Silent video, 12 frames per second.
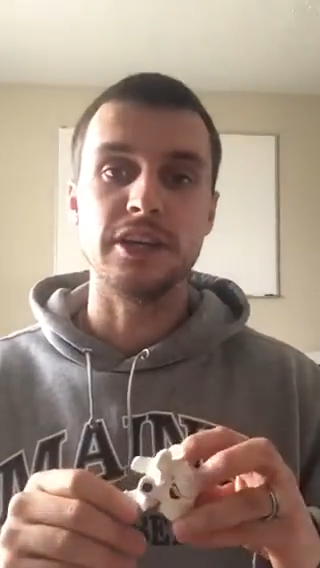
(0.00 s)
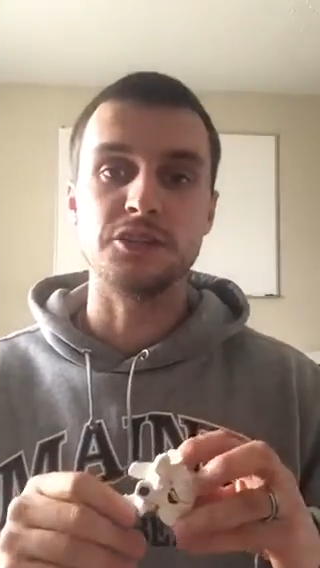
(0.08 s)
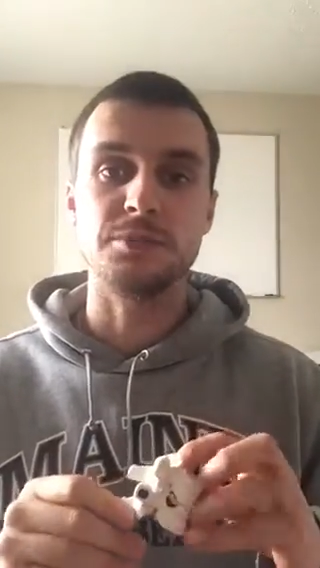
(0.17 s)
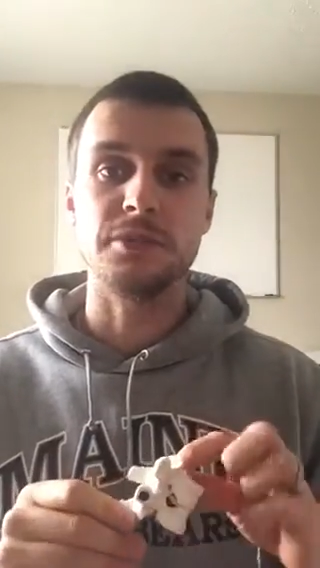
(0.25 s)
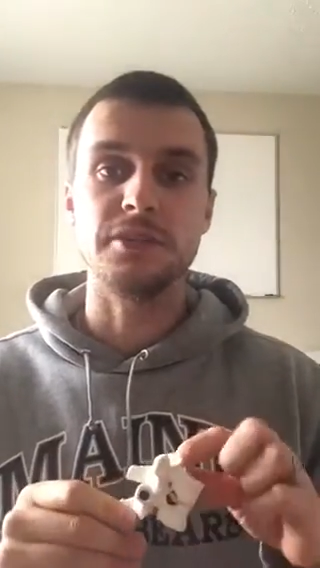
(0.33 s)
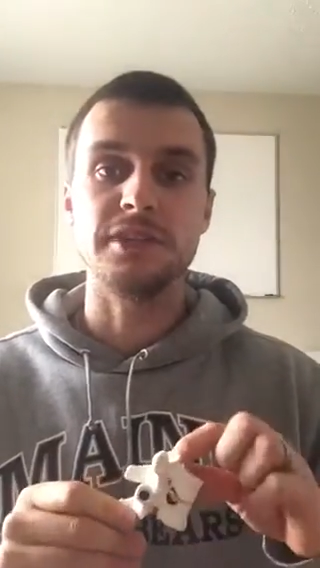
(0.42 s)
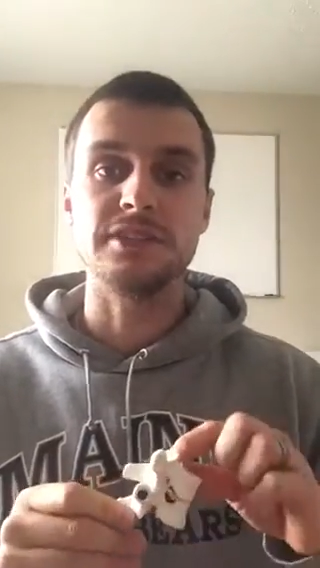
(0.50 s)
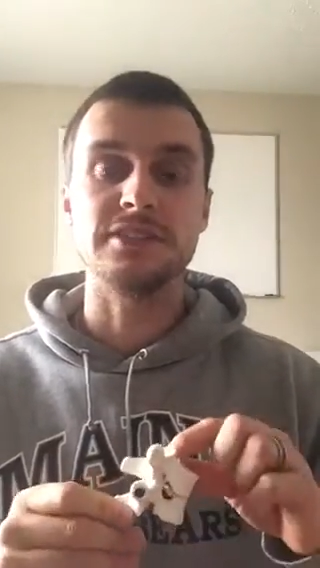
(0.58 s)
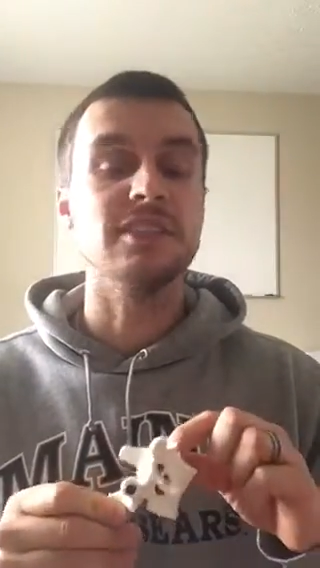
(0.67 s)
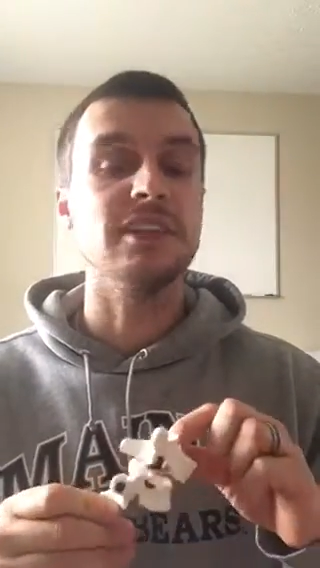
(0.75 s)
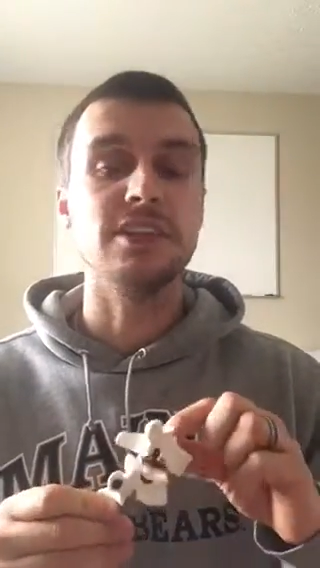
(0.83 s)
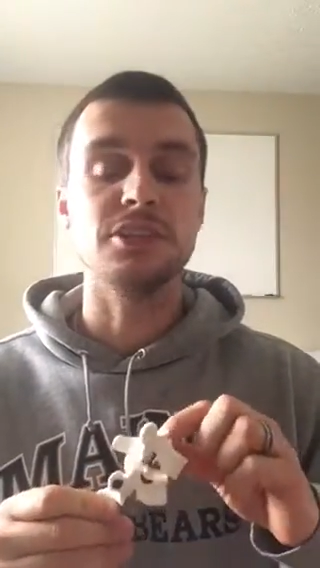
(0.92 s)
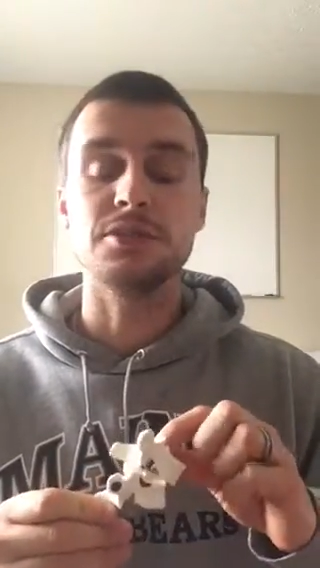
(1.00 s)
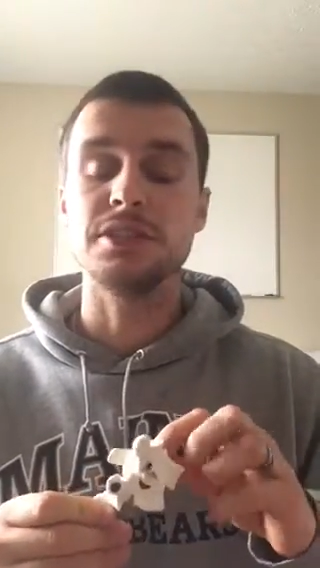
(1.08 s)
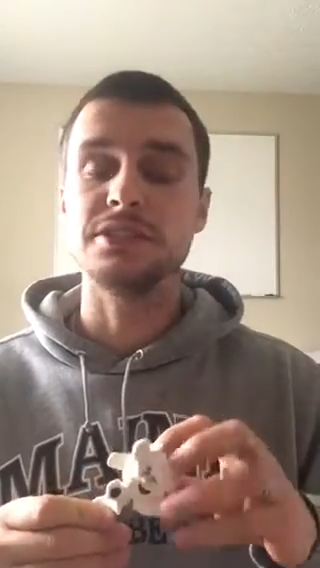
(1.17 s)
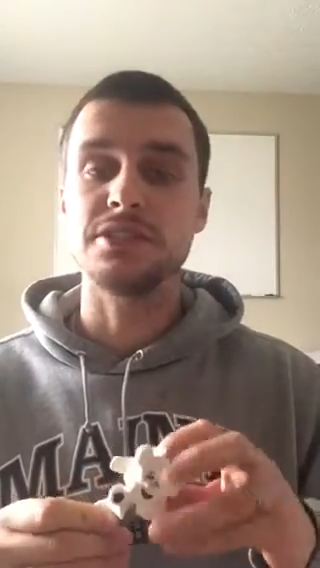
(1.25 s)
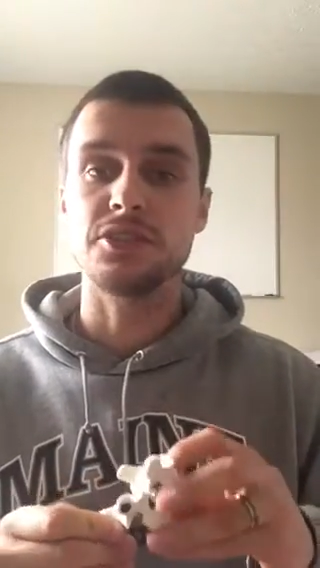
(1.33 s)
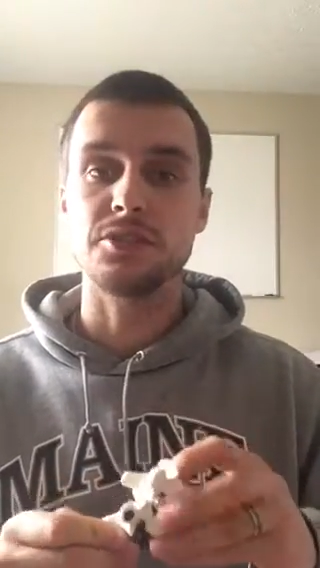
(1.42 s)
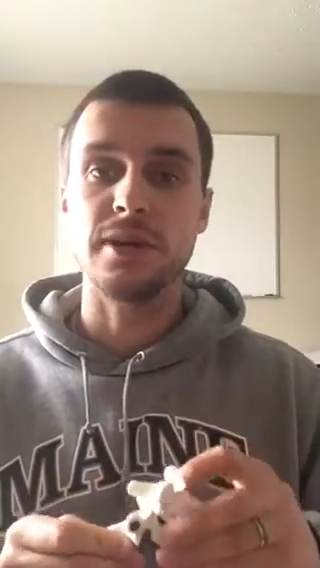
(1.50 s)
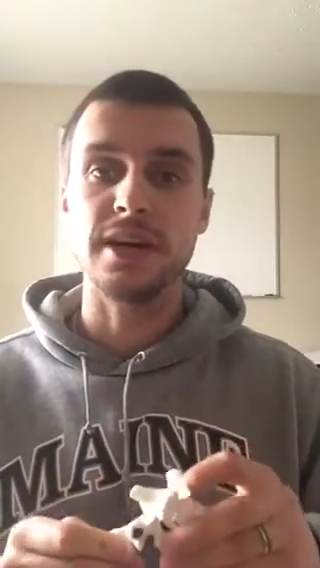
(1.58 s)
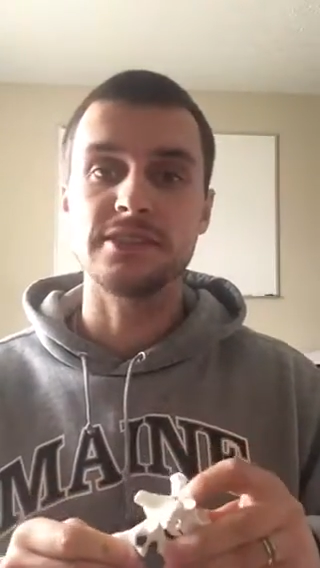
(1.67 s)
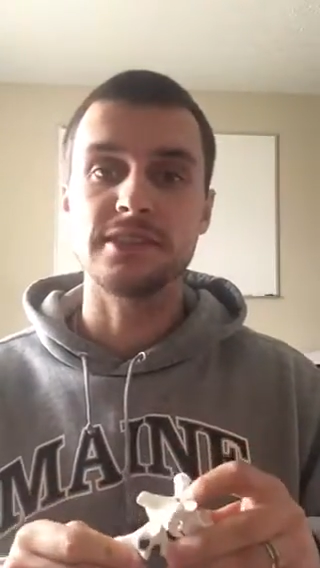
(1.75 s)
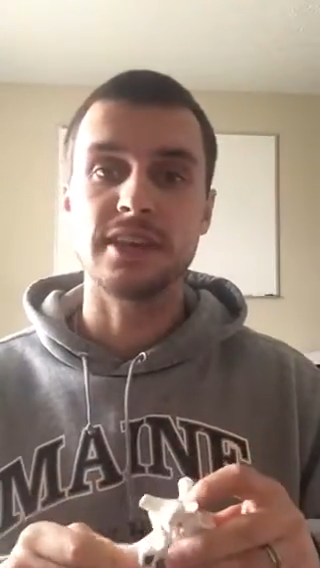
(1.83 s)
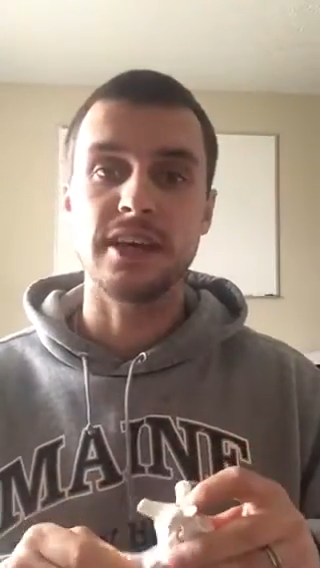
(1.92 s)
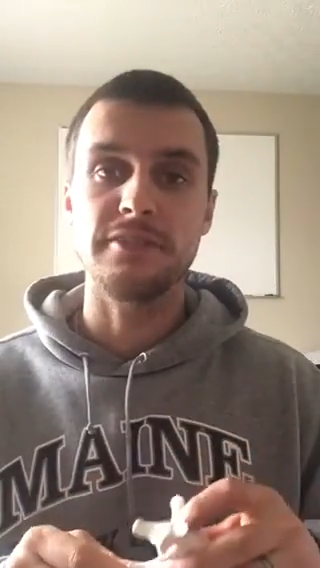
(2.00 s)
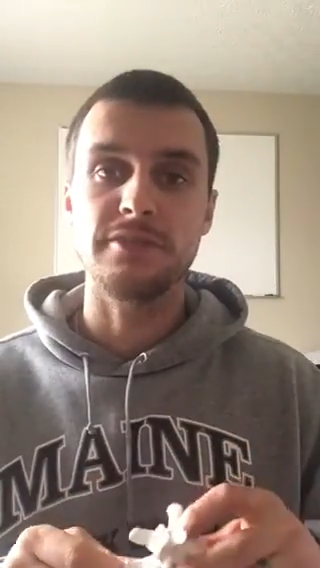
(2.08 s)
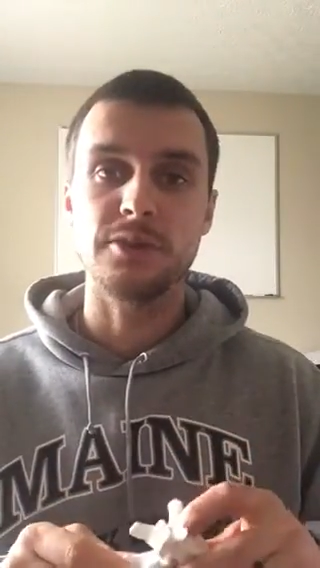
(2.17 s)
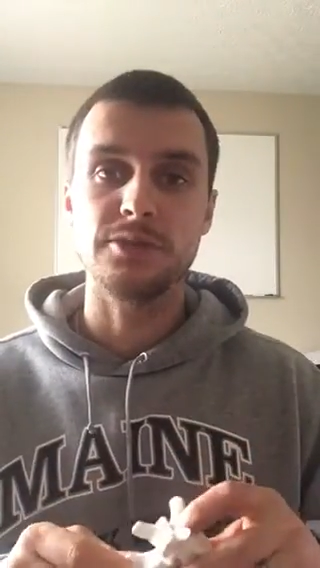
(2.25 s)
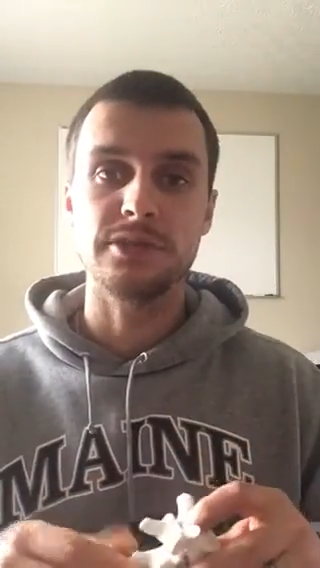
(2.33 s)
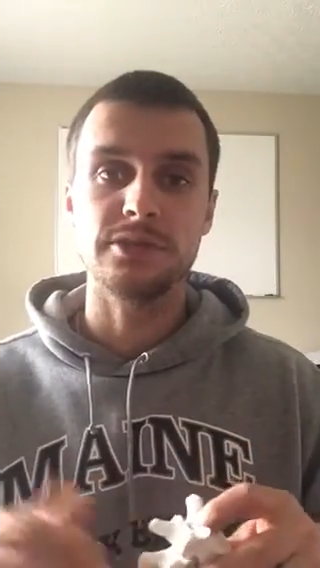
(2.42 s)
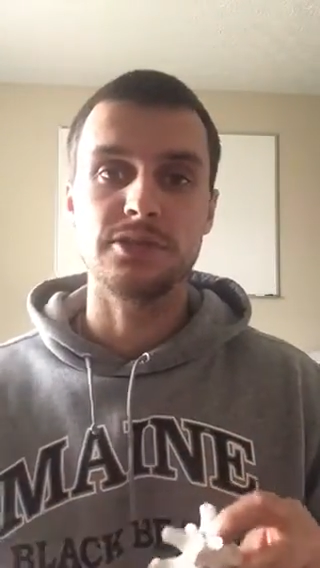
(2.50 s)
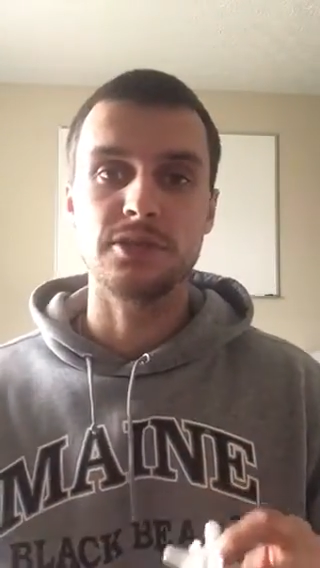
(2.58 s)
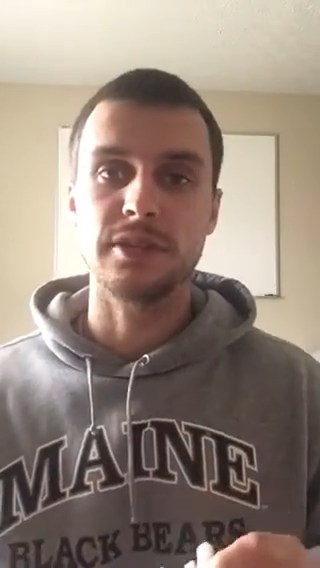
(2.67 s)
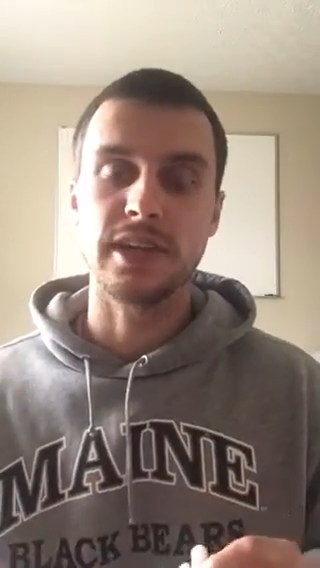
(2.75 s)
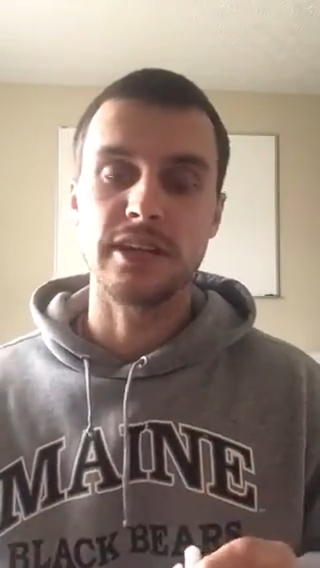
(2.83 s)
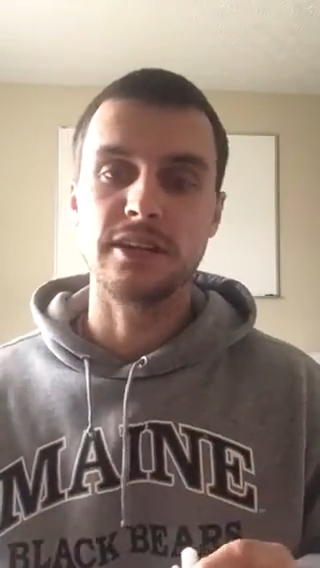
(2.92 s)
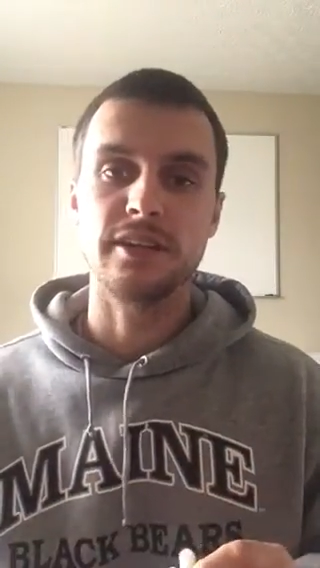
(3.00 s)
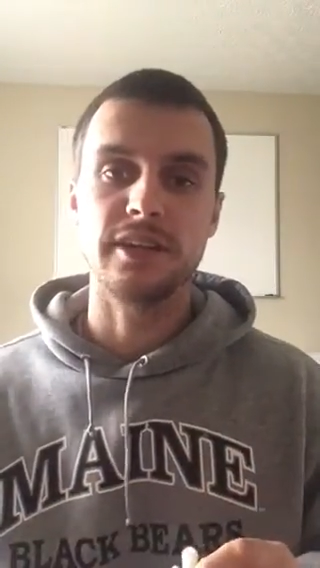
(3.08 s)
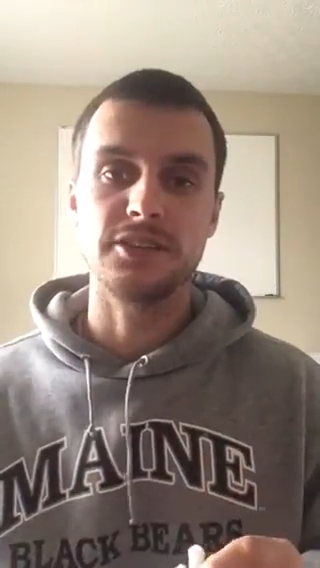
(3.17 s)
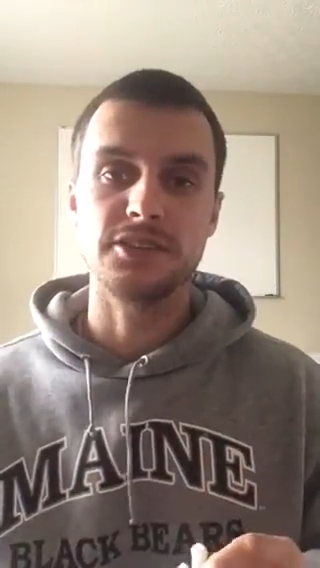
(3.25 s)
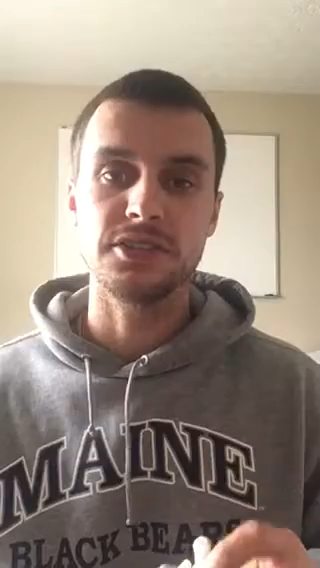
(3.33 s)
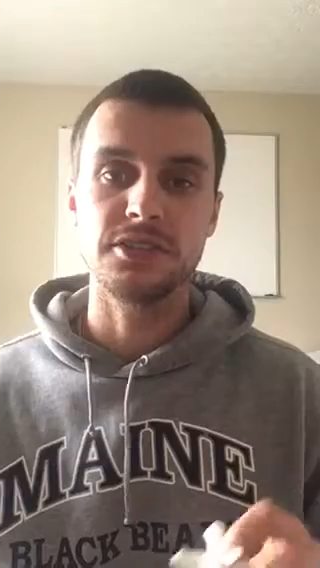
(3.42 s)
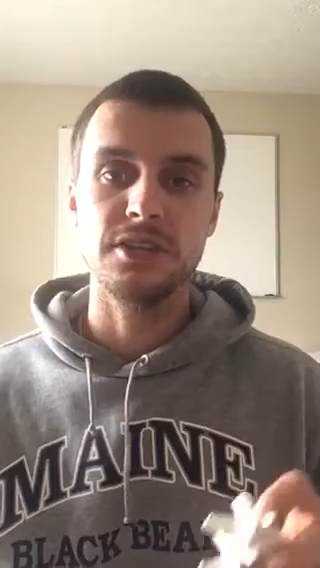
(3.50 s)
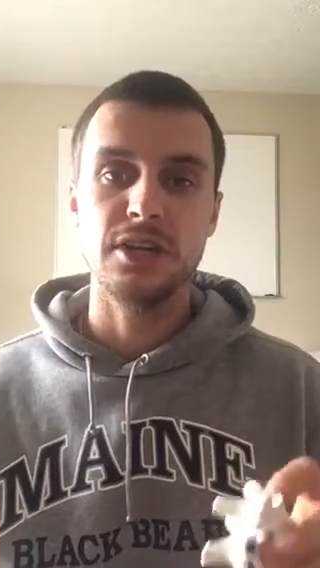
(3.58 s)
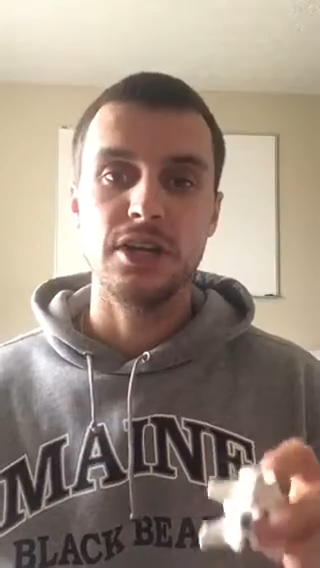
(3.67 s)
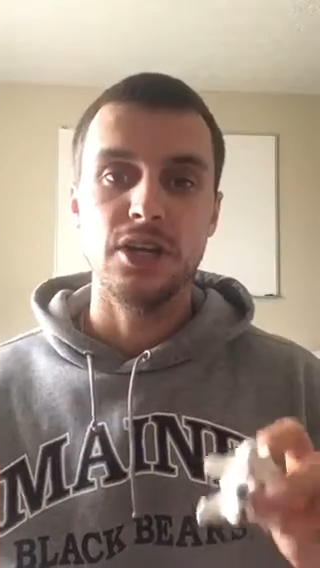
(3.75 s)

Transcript: experience an increase in thoracic kyphosis during inhalation